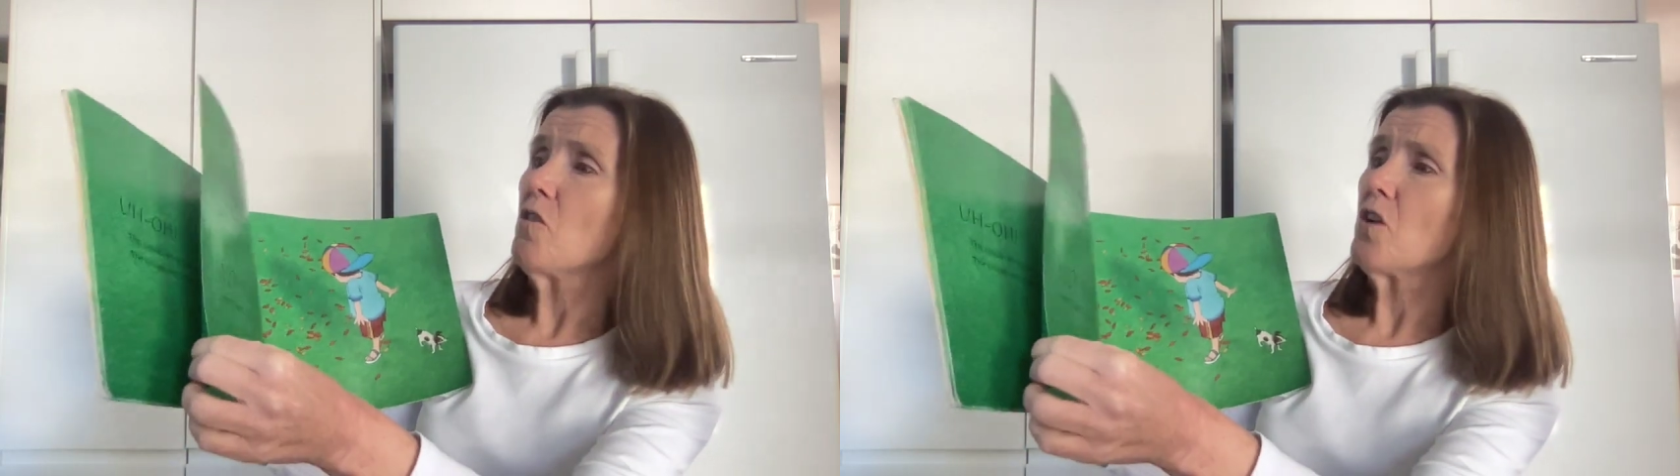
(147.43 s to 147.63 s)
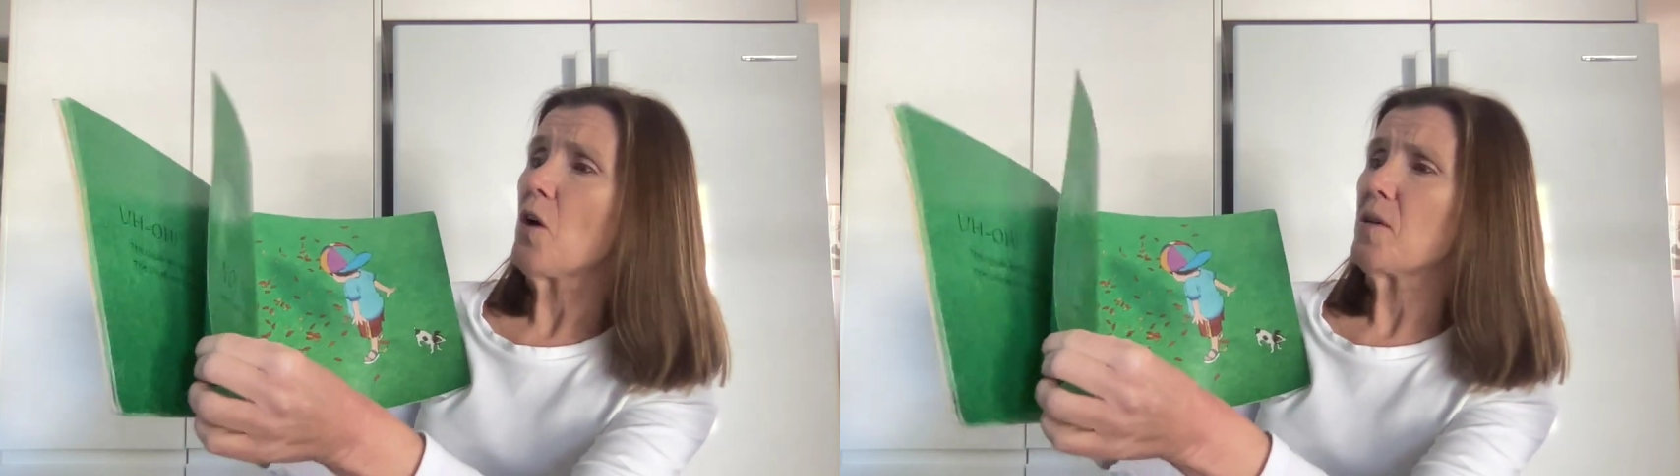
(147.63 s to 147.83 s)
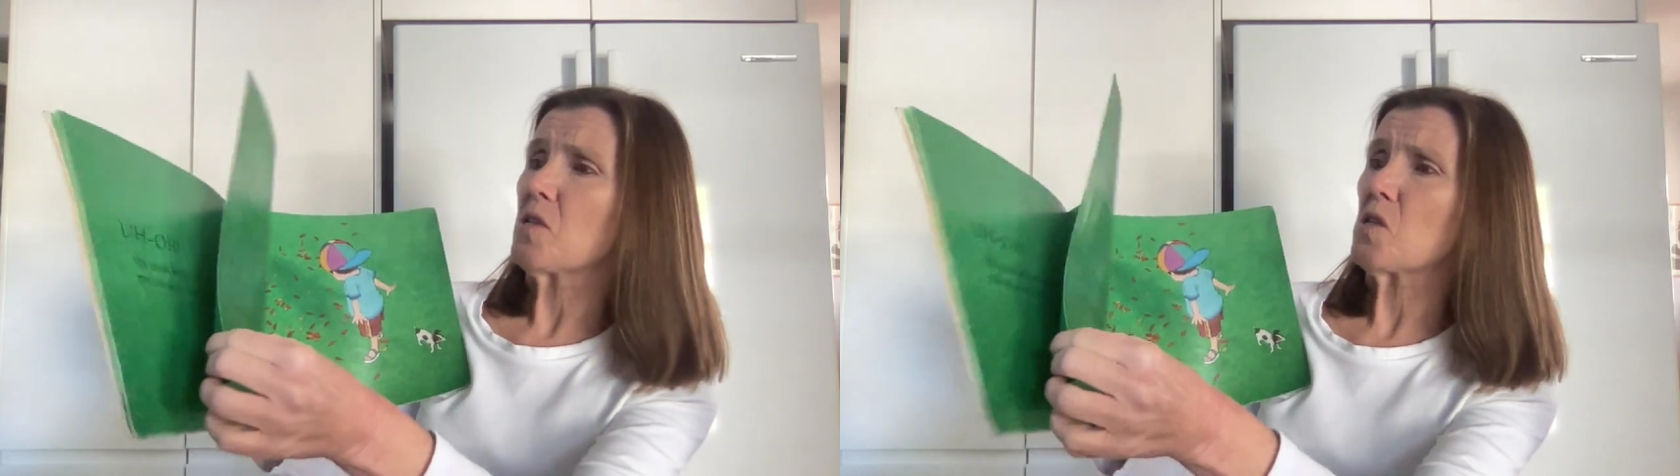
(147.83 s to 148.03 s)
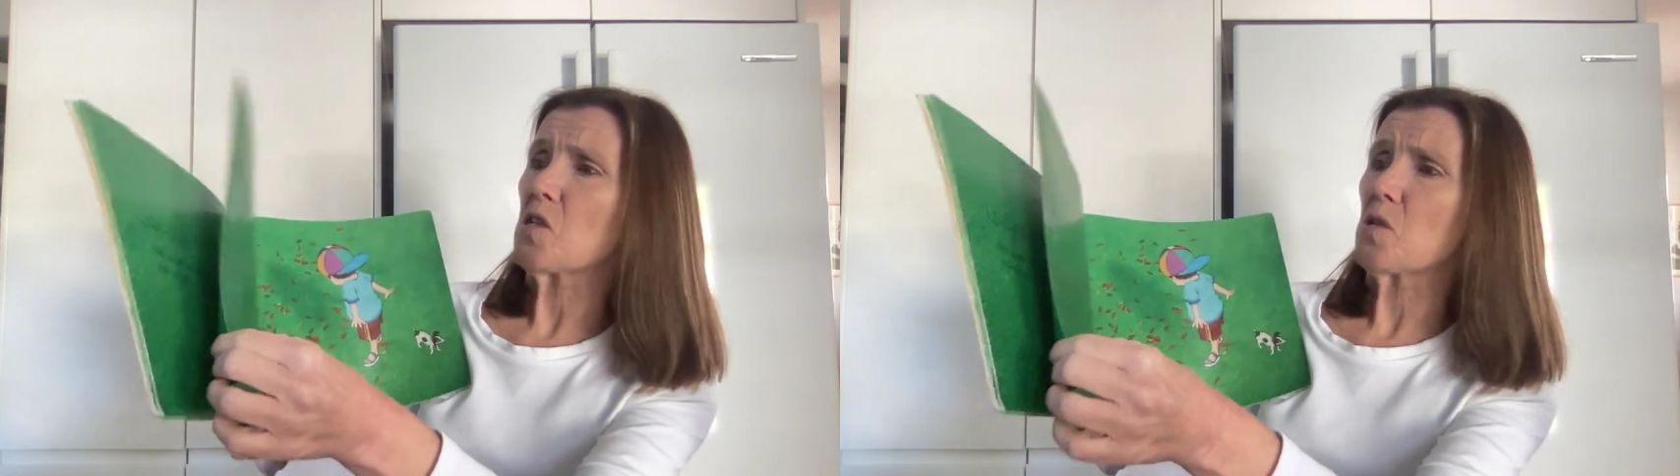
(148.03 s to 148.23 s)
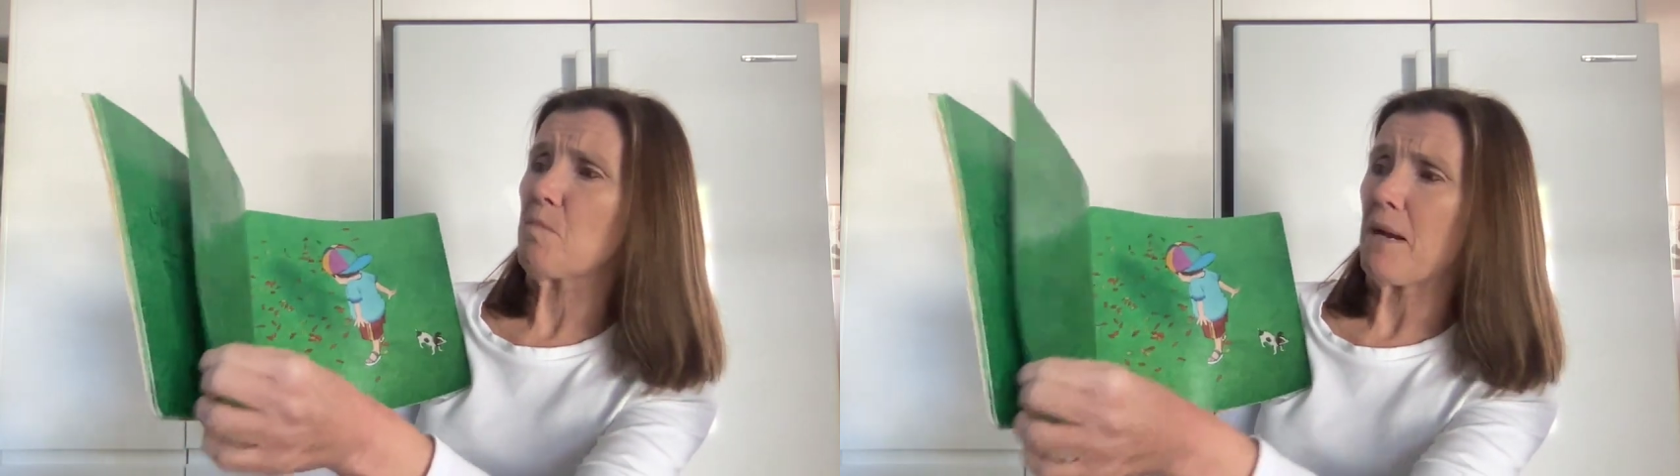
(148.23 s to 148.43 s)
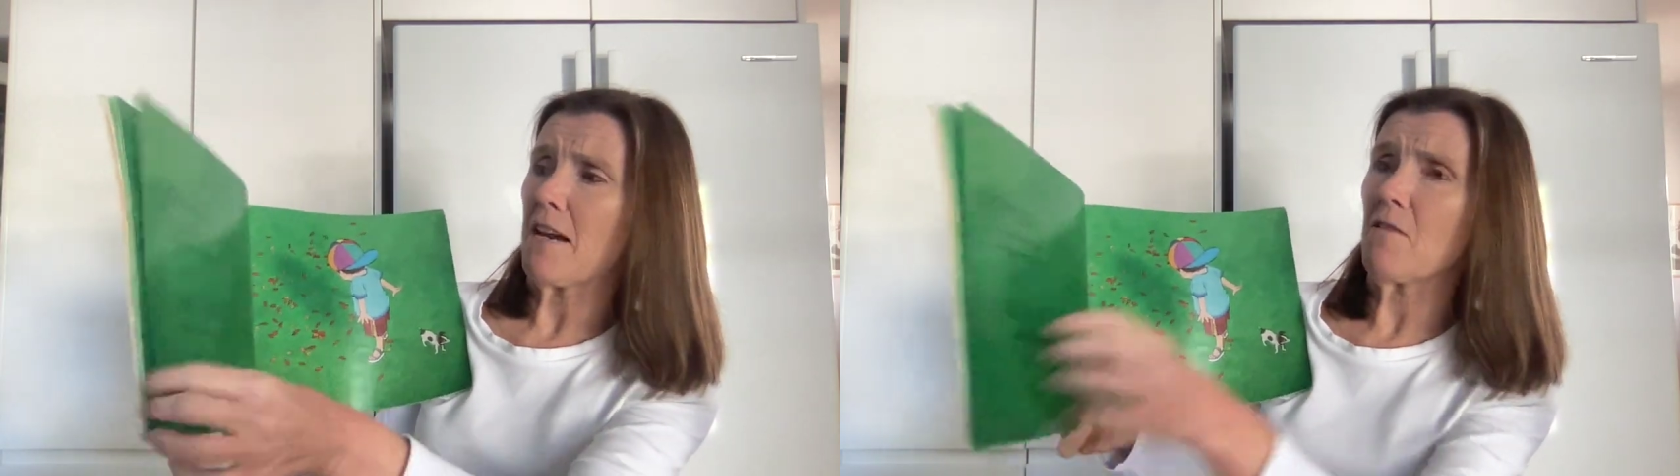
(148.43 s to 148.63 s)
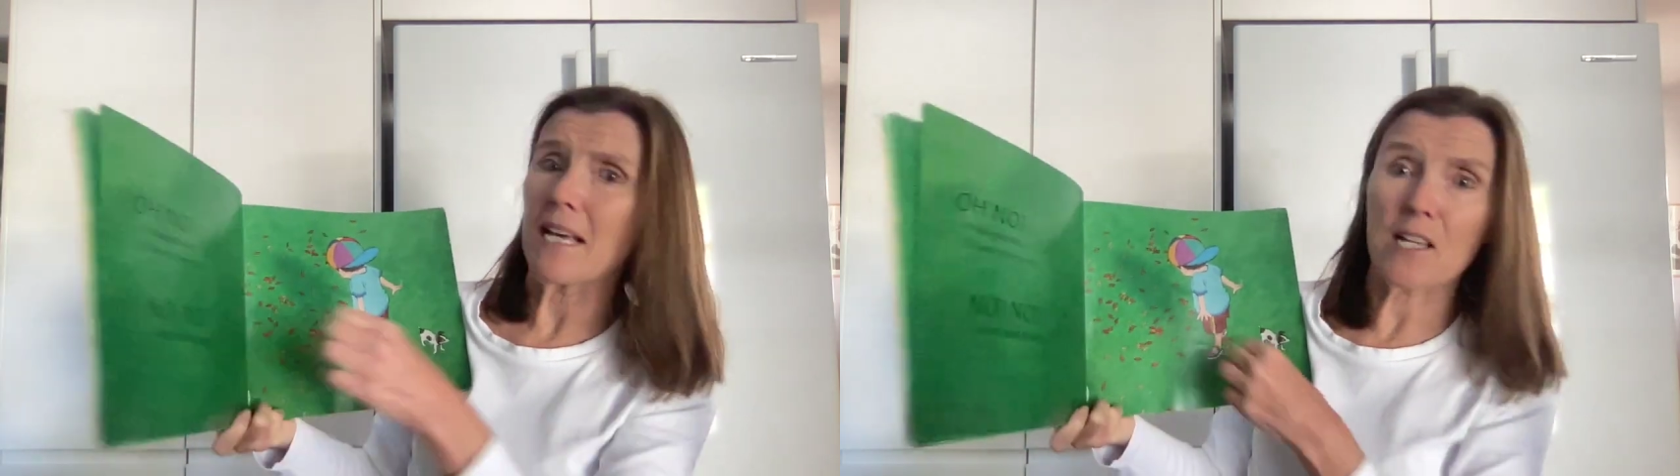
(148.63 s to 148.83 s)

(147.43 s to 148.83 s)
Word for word: Oh no, it's disappearing.